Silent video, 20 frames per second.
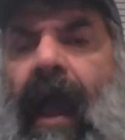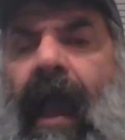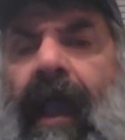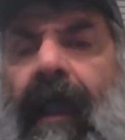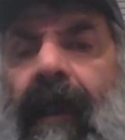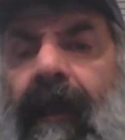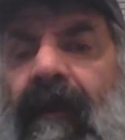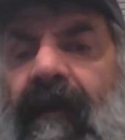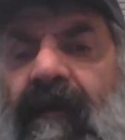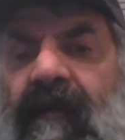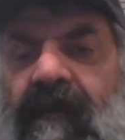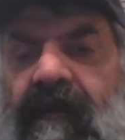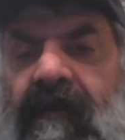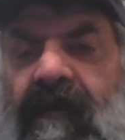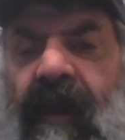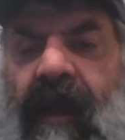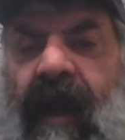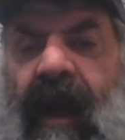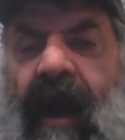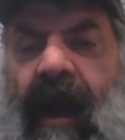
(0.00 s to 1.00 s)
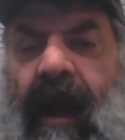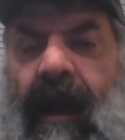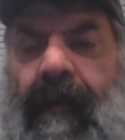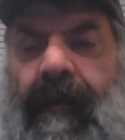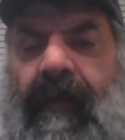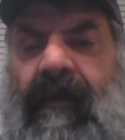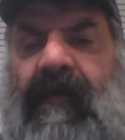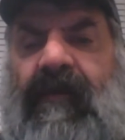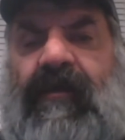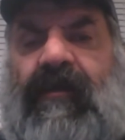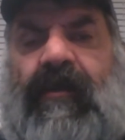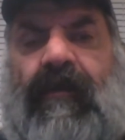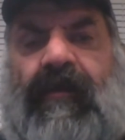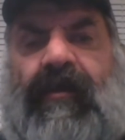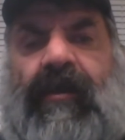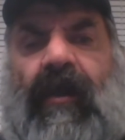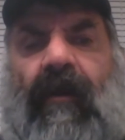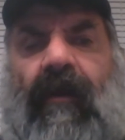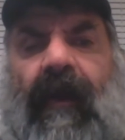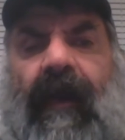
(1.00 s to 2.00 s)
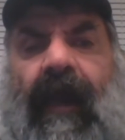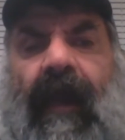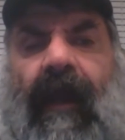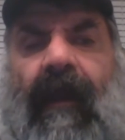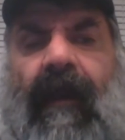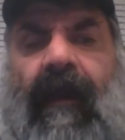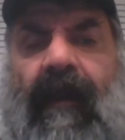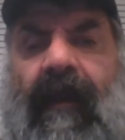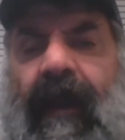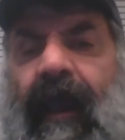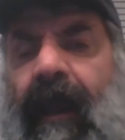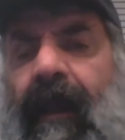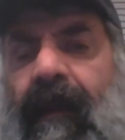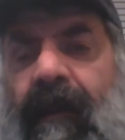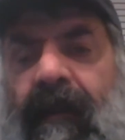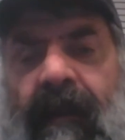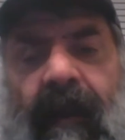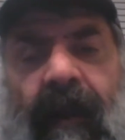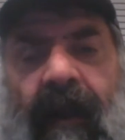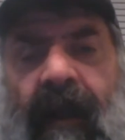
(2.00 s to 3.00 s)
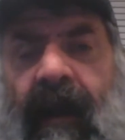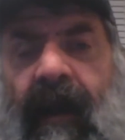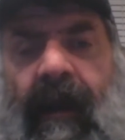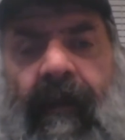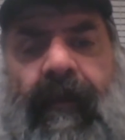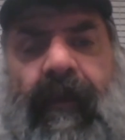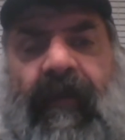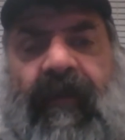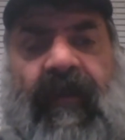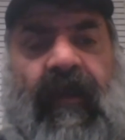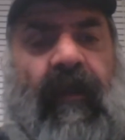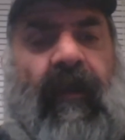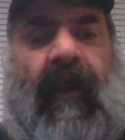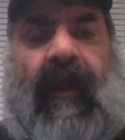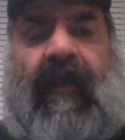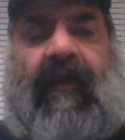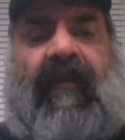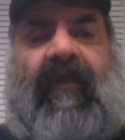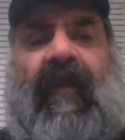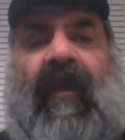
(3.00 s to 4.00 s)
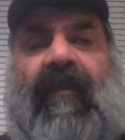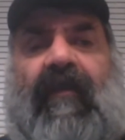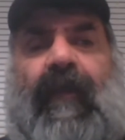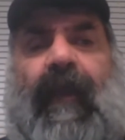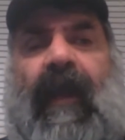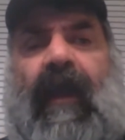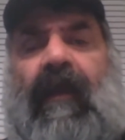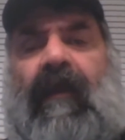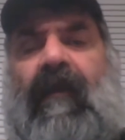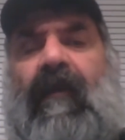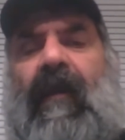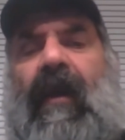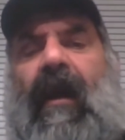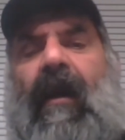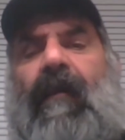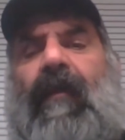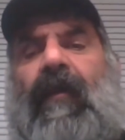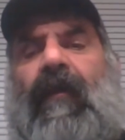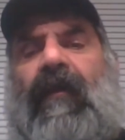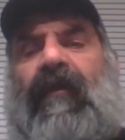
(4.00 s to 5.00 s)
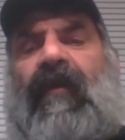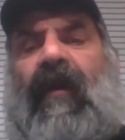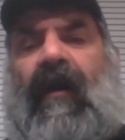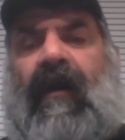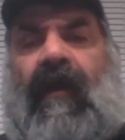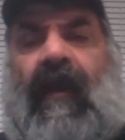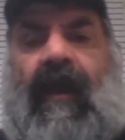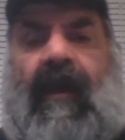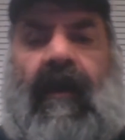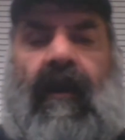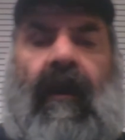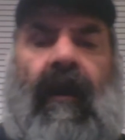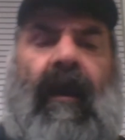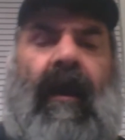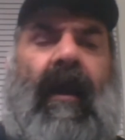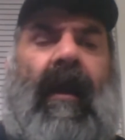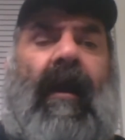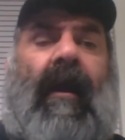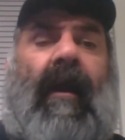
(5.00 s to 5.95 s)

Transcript: Hey, um, let's do a show again. Again, um, your single legged suspect, uh, but we'll talk later.